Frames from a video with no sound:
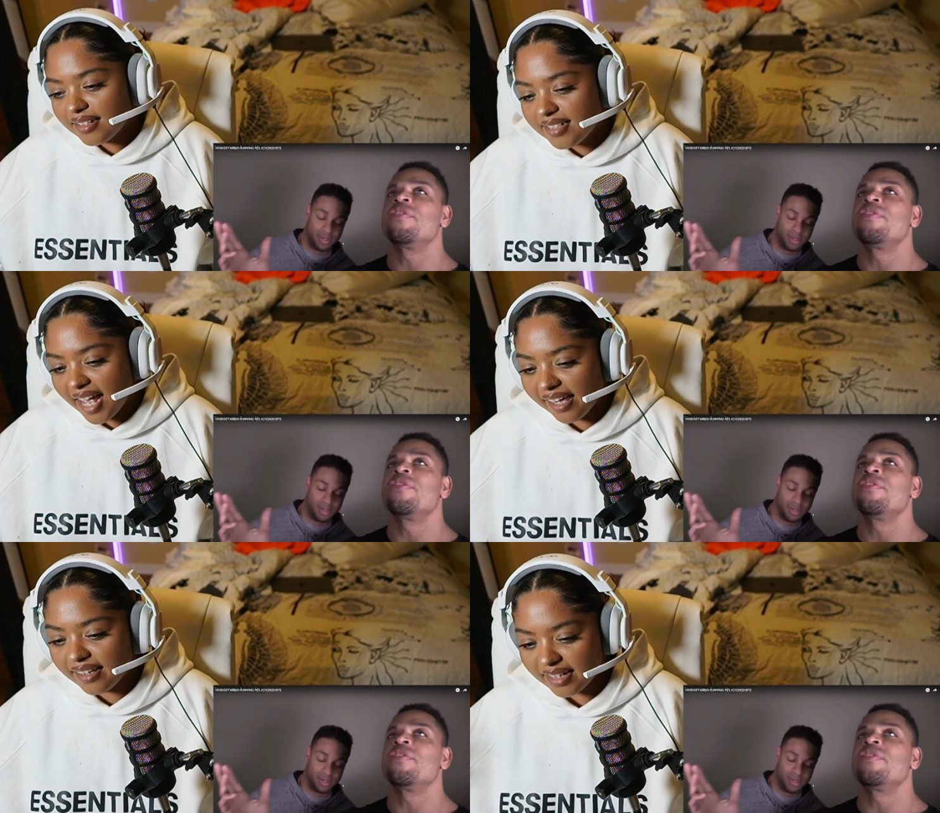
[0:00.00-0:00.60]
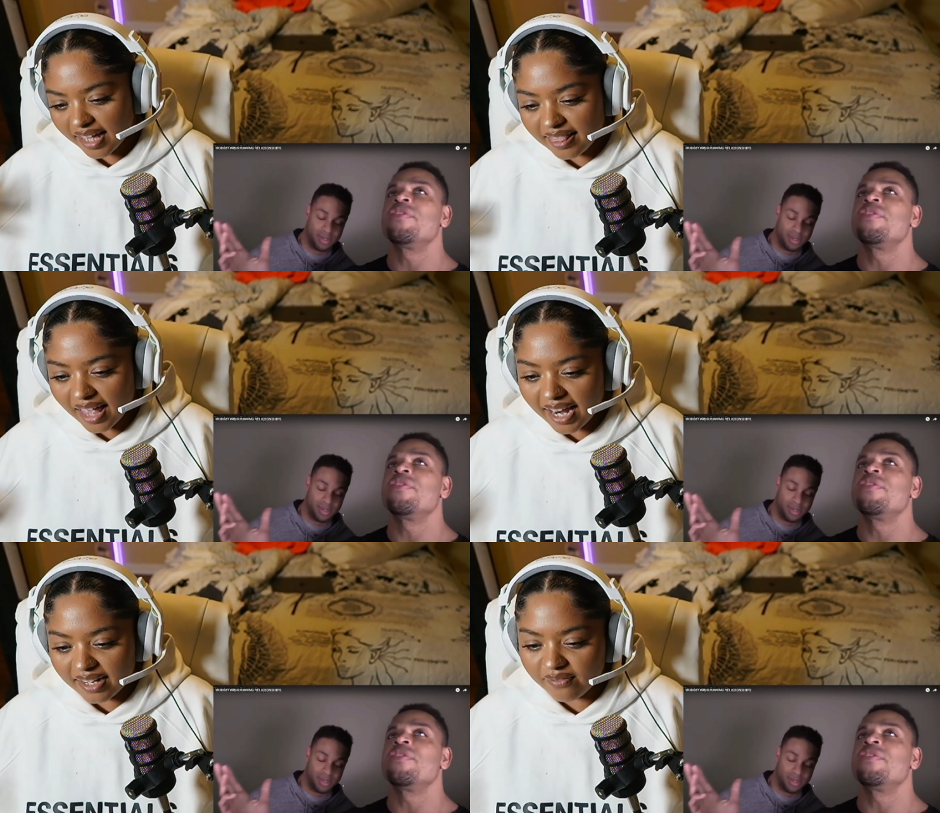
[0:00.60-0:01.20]
Speaker 1: taken in
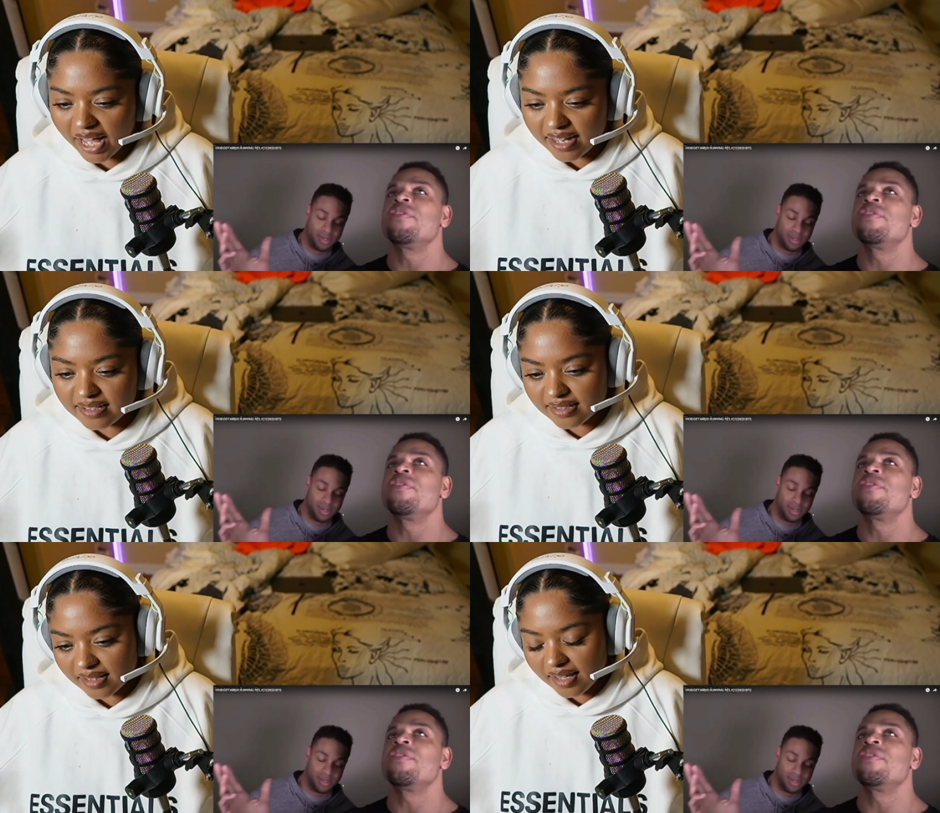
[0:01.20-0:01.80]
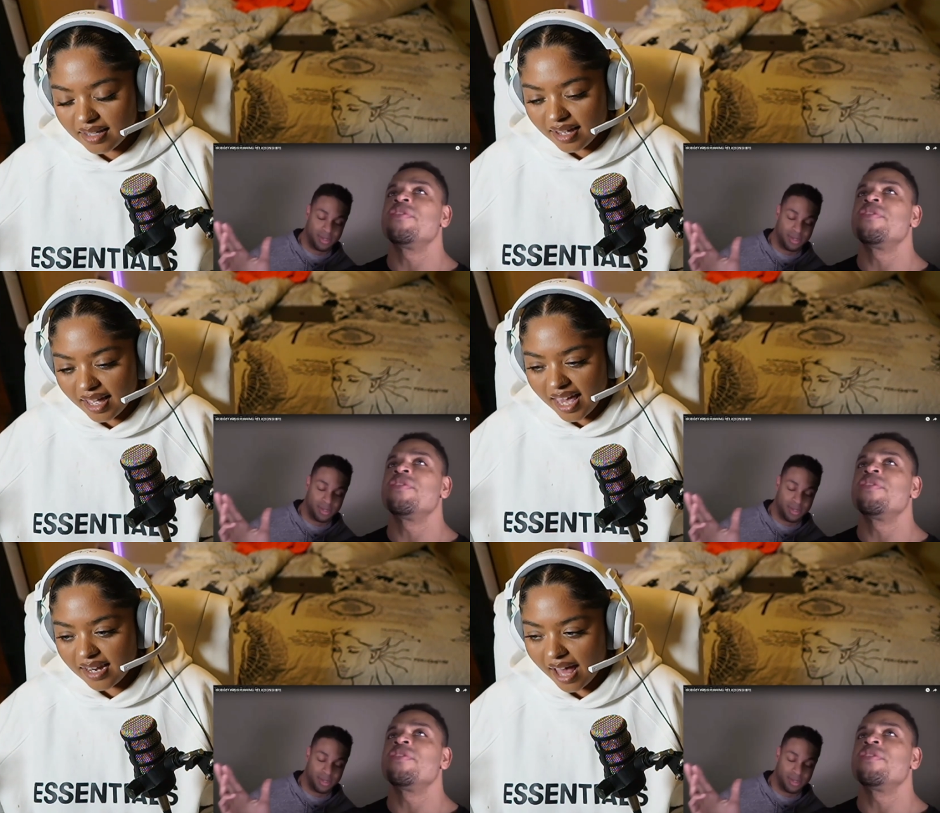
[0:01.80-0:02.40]
that advice
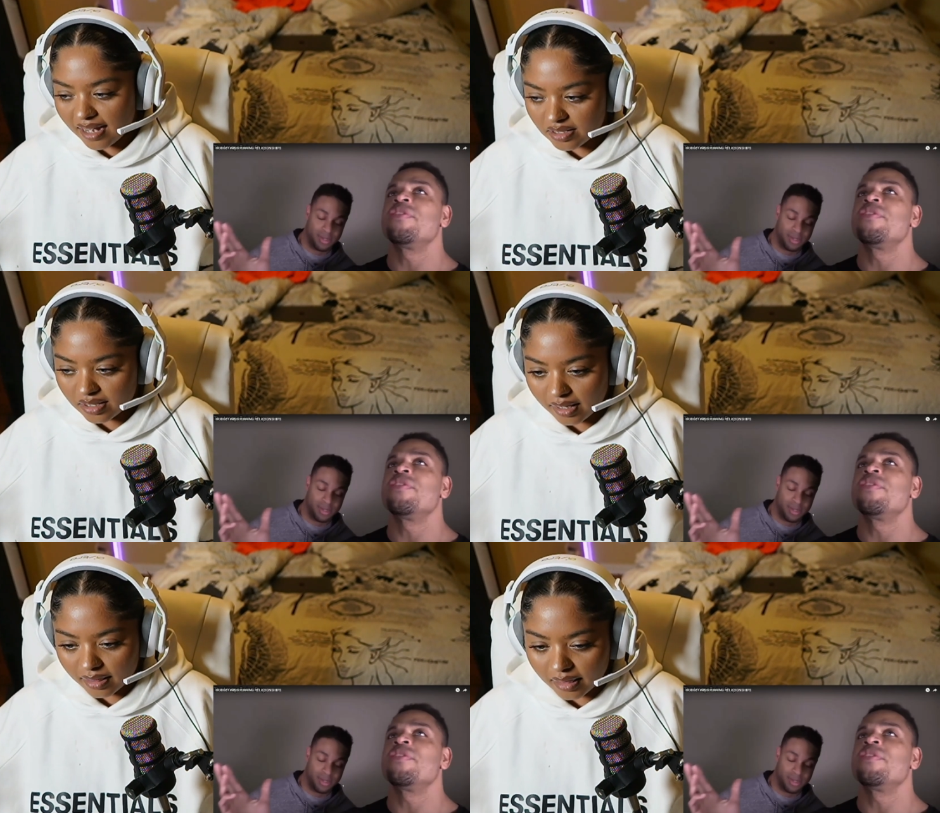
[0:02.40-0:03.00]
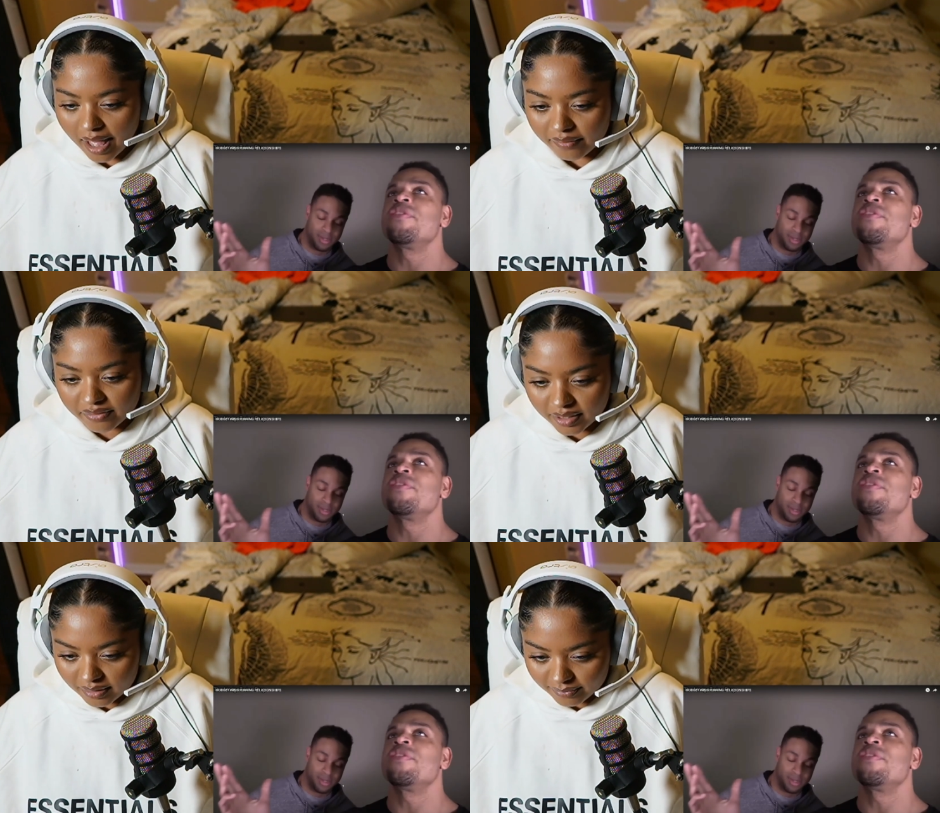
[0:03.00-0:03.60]
and actually left.